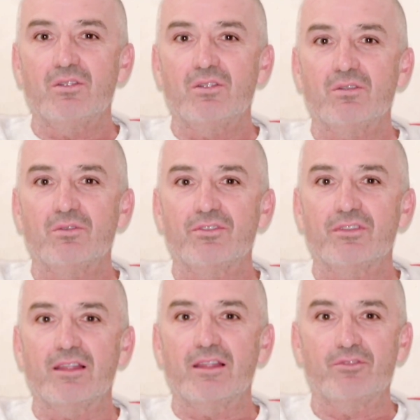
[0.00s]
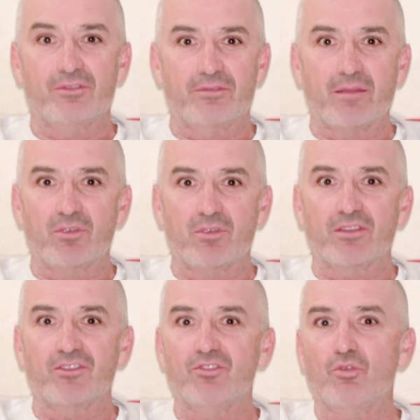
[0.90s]
was, love's the fabric
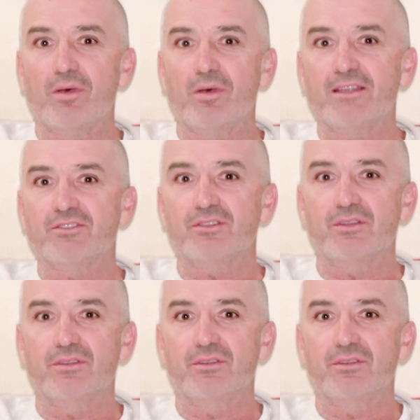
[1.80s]
this is all painted on.